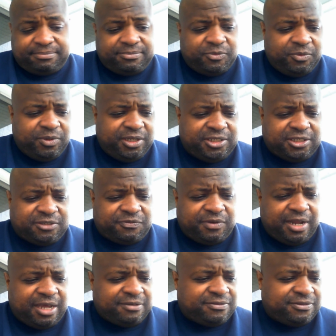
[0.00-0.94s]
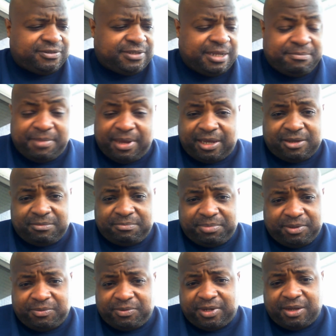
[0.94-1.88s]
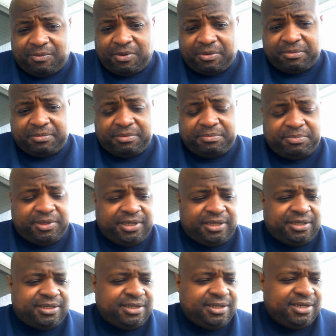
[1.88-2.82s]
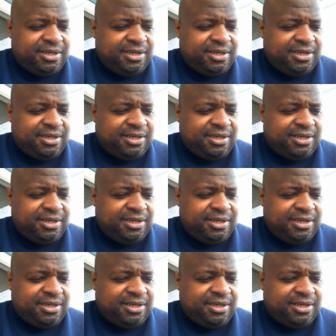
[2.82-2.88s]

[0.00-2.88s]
religious philosophers, they make him be what they want him to be.